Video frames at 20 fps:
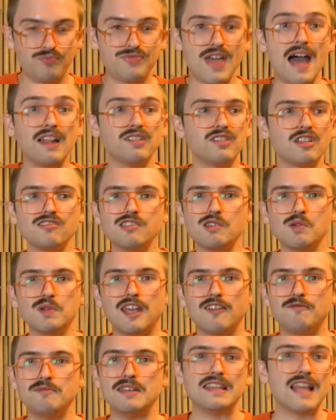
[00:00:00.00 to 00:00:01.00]
that literally would
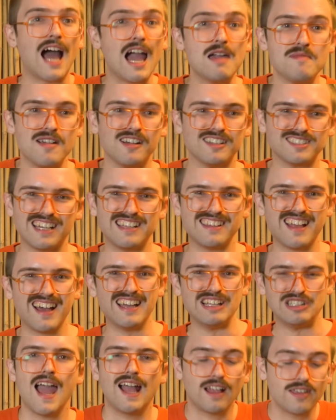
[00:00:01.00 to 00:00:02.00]
give me nightmares at
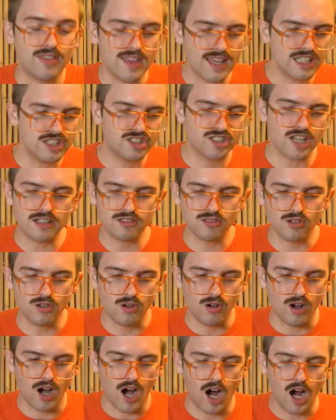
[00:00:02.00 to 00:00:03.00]
night. And I think in
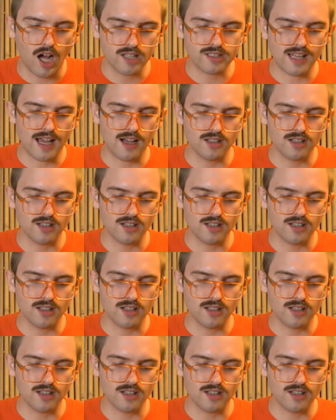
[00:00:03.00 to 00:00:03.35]
general, a haunted